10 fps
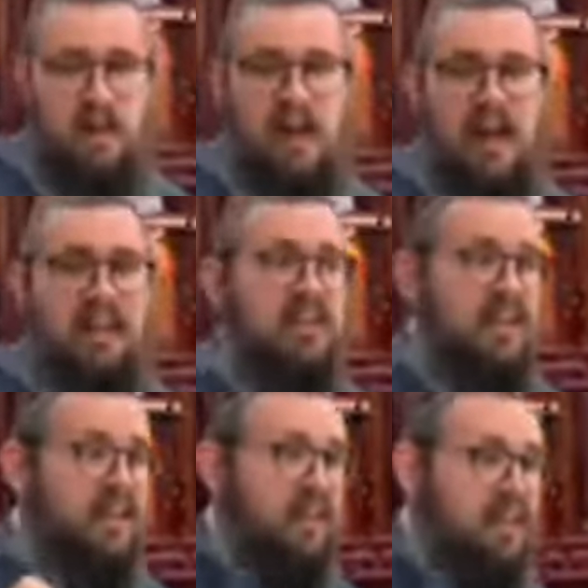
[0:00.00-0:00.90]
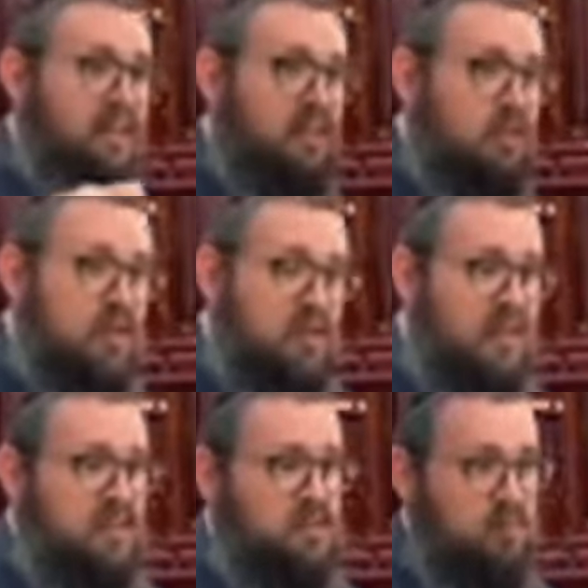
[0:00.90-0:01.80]
And these three
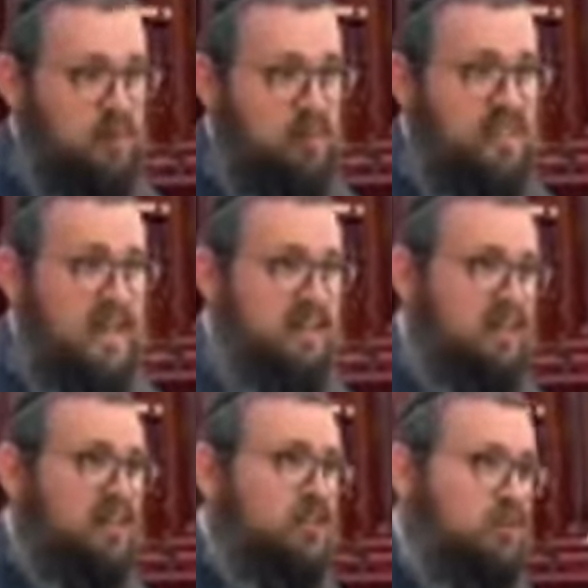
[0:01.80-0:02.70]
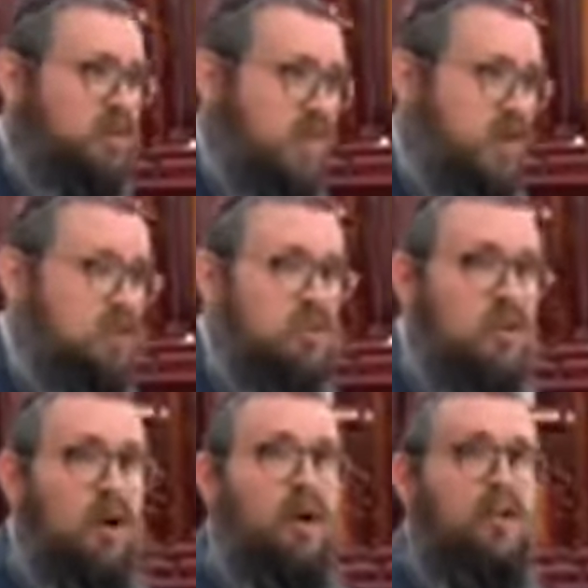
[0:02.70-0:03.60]
things represent these three stages. So
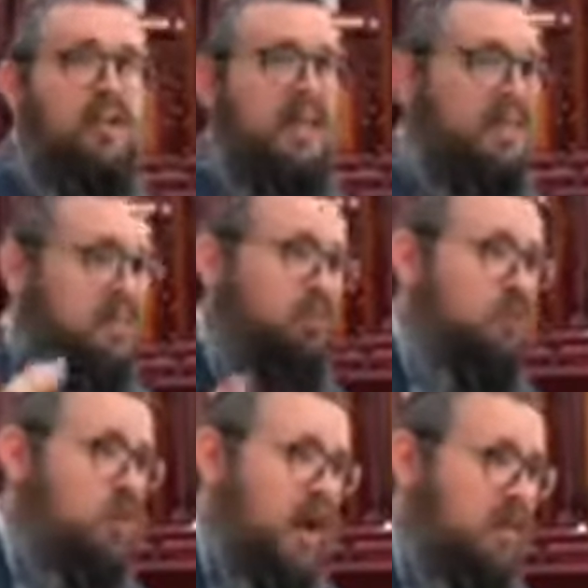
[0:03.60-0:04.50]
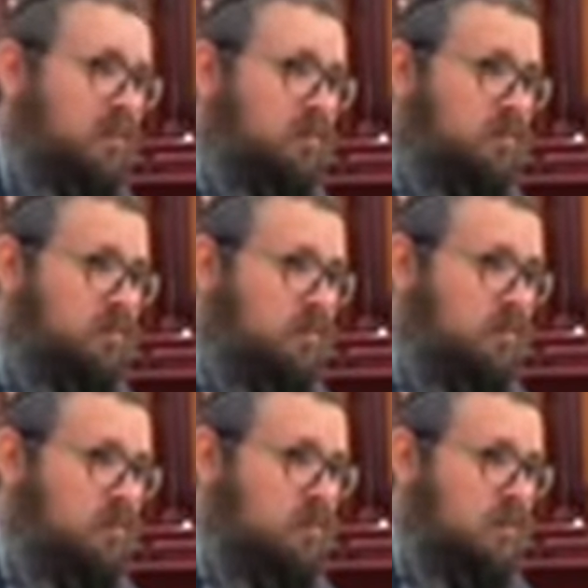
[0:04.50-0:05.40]
Oir, light, is abstract.
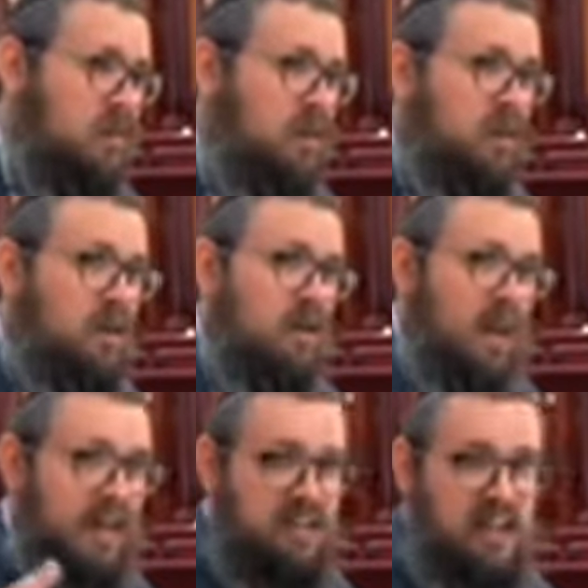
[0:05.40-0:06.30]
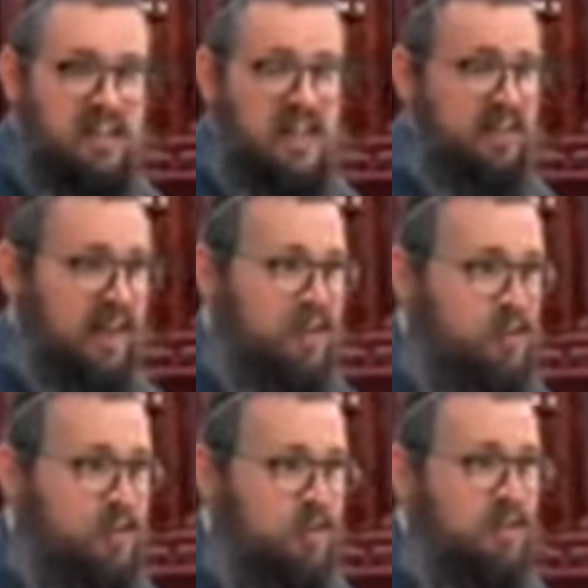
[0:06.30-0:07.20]
It's not
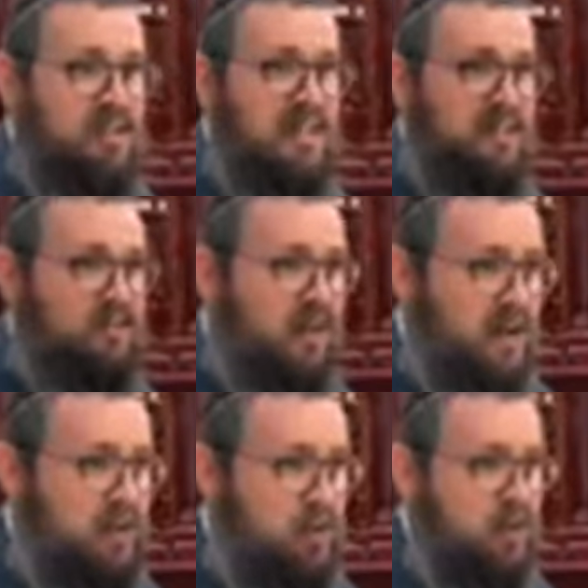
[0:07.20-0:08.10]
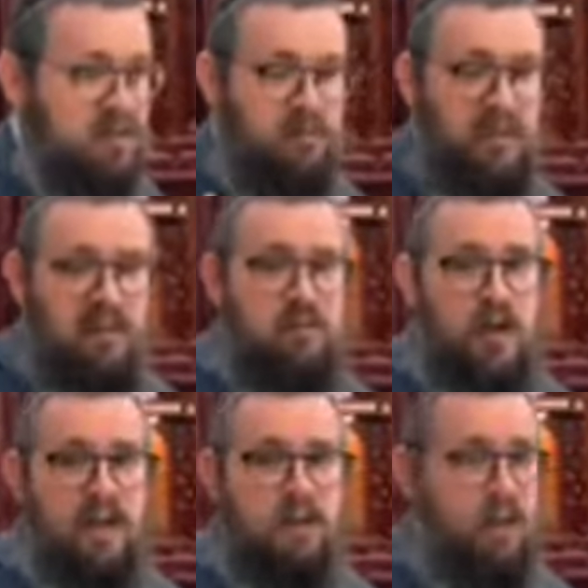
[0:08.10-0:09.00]
tangible, it's not definable, it's completely
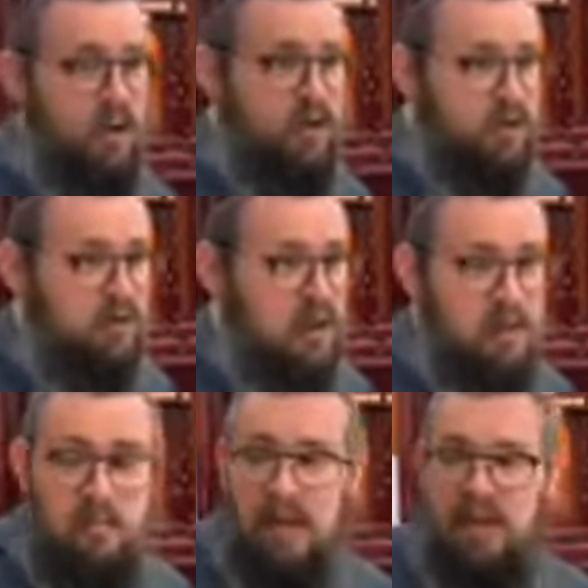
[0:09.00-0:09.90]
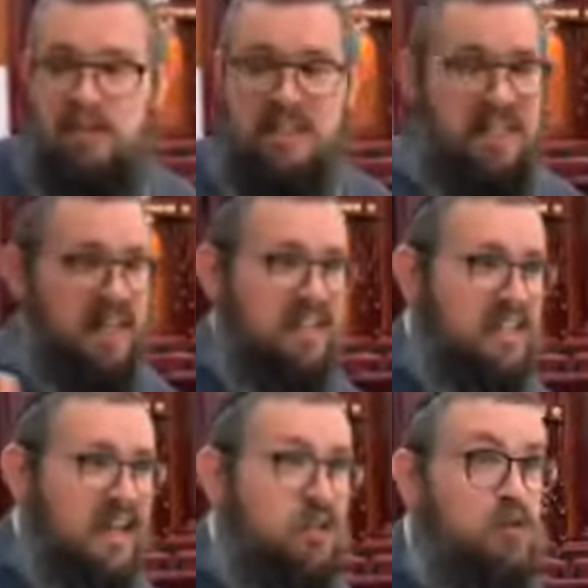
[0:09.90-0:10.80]
abstract. Water, Mayim, is the next
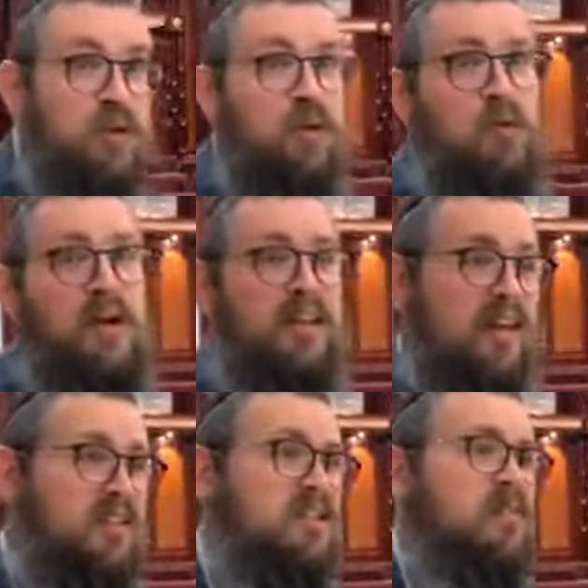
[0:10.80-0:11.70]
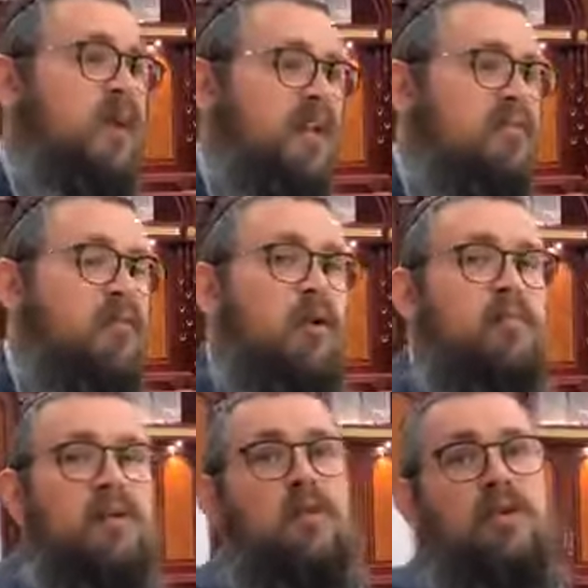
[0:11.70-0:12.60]
stage where it already takes on some kind of form,
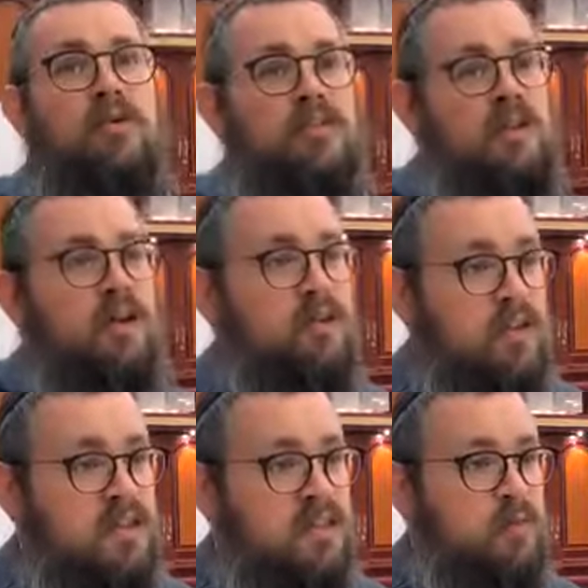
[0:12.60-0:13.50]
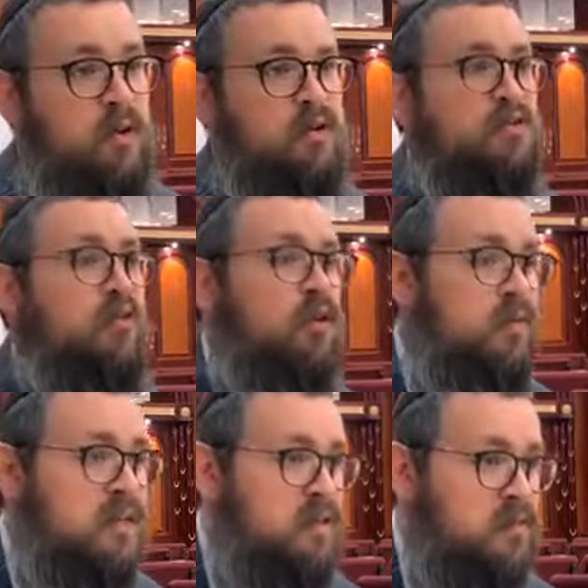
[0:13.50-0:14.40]
but water is colorless and water is
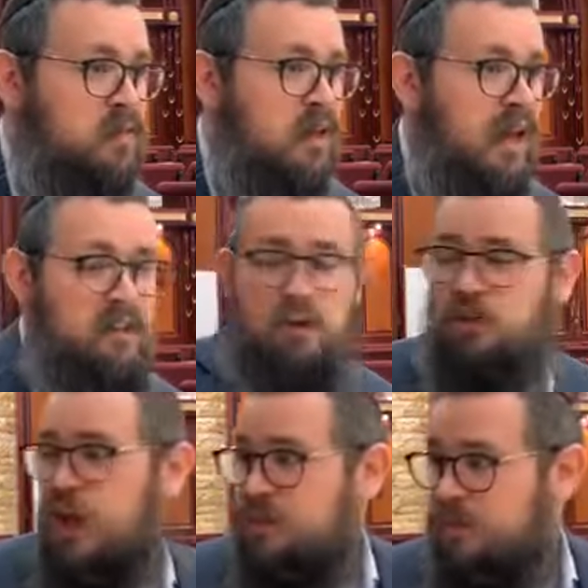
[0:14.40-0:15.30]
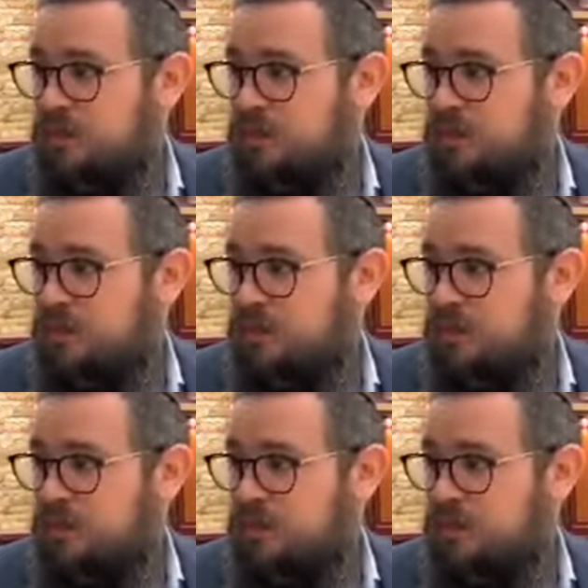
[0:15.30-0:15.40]
formless, has no shape.